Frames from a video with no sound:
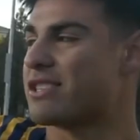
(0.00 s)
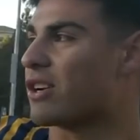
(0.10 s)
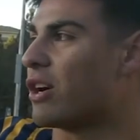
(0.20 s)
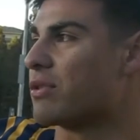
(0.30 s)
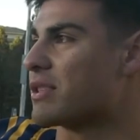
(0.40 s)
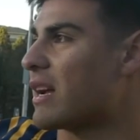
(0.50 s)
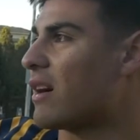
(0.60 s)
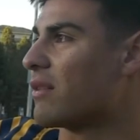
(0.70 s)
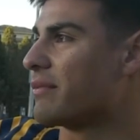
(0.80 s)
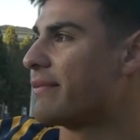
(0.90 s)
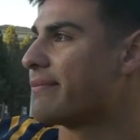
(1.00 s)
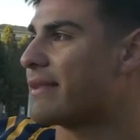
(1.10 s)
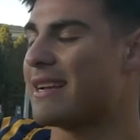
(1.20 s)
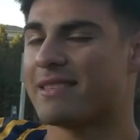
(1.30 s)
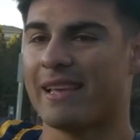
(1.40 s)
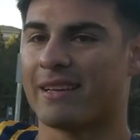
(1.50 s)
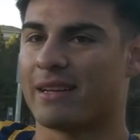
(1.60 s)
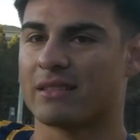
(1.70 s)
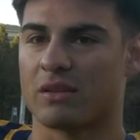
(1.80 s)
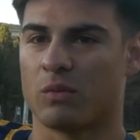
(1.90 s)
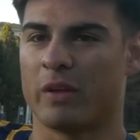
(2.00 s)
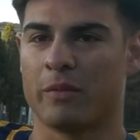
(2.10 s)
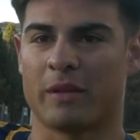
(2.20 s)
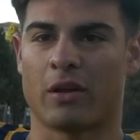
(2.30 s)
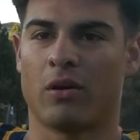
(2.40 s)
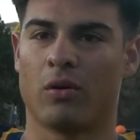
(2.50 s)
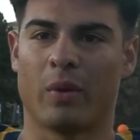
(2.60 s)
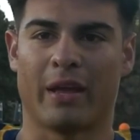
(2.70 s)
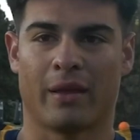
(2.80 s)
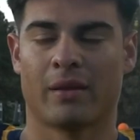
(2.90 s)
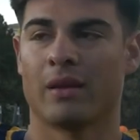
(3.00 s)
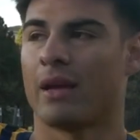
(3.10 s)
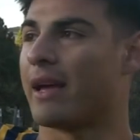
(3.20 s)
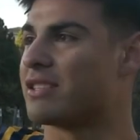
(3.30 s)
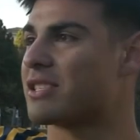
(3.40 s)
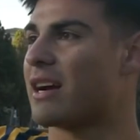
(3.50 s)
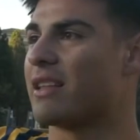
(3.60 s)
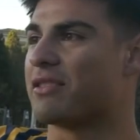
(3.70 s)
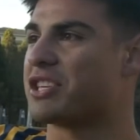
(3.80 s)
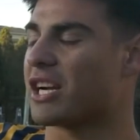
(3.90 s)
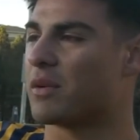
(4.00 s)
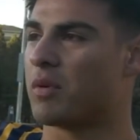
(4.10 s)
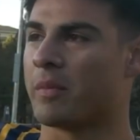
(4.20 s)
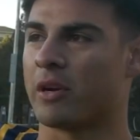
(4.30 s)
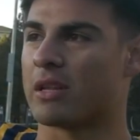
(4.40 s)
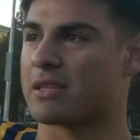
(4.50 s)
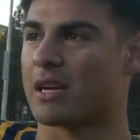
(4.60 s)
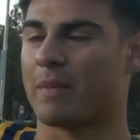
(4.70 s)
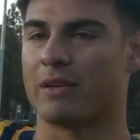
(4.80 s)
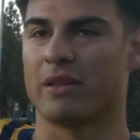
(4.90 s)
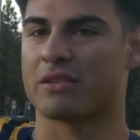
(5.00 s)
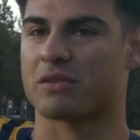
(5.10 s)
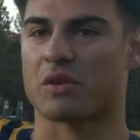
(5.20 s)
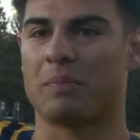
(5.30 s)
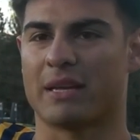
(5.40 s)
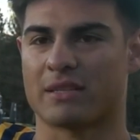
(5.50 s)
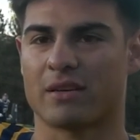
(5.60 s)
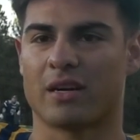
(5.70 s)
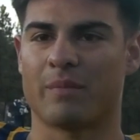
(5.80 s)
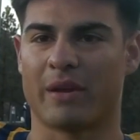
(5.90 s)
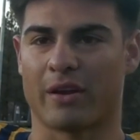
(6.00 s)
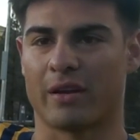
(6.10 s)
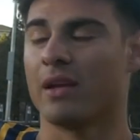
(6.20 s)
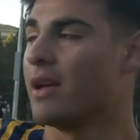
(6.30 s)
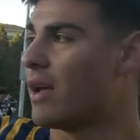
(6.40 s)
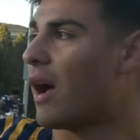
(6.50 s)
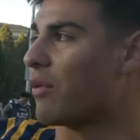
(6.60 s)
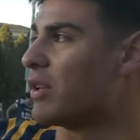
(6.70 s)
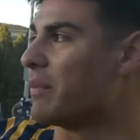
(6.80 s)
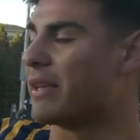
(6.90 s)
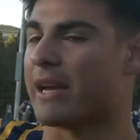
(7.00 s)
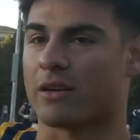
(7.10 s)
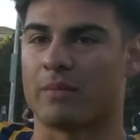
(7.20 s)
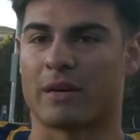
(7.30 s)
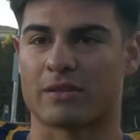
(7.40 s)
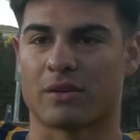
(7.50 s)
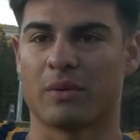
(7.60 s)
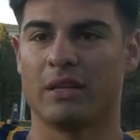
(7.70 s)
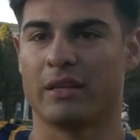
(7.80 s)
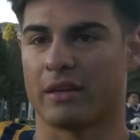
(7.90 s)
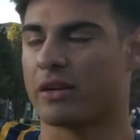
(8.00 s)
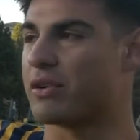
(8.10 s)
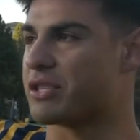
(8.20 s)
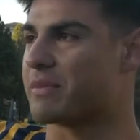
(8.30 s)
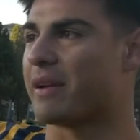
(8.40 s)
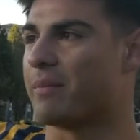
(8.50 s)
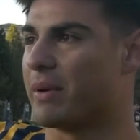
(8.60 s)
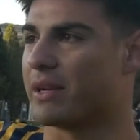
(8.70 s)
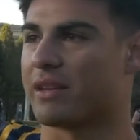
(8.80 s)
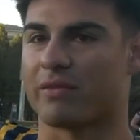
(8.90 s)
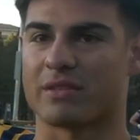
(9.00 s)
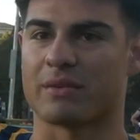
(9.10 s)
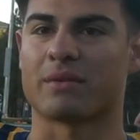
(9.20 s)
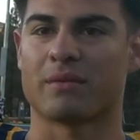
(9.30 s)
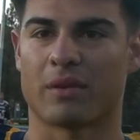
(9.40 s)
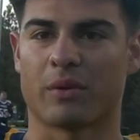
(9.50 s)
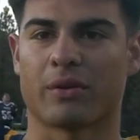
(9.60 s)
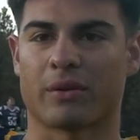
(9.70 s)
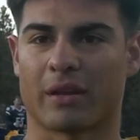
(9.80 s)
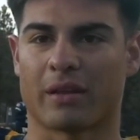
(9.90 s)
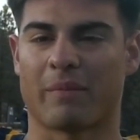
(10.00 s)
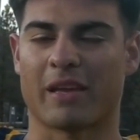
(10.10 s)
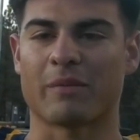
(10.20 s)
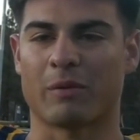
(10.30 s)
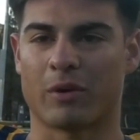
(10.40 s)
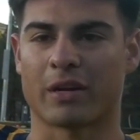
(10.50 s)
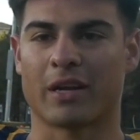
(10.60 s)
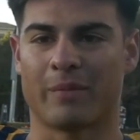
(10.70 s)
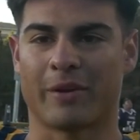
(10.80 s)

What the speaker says: Just the coaches, how they stay connected with me the whole way, and just how they'll check up on me all the time. I knew this was a place I'll come here and I'll really be cared about. So really, the coaches made a big difference in the recruiting and making me want to